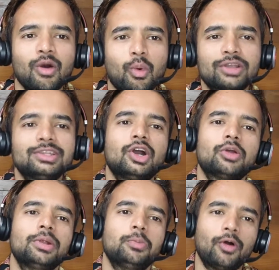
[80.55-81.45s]
what are the
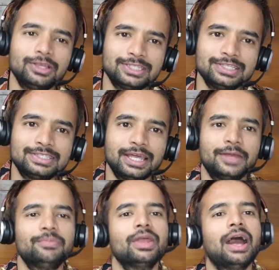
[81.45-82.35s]
government policies
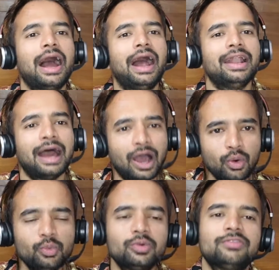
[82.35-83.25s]
say and
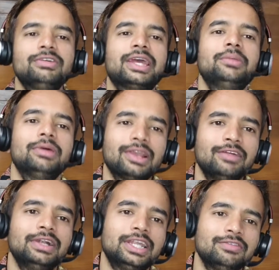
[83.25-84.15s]
how we can be
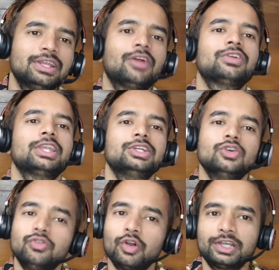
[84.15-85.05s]
relevant even after the
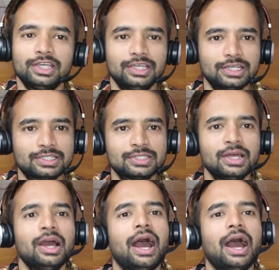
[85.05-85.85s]
age of 40 years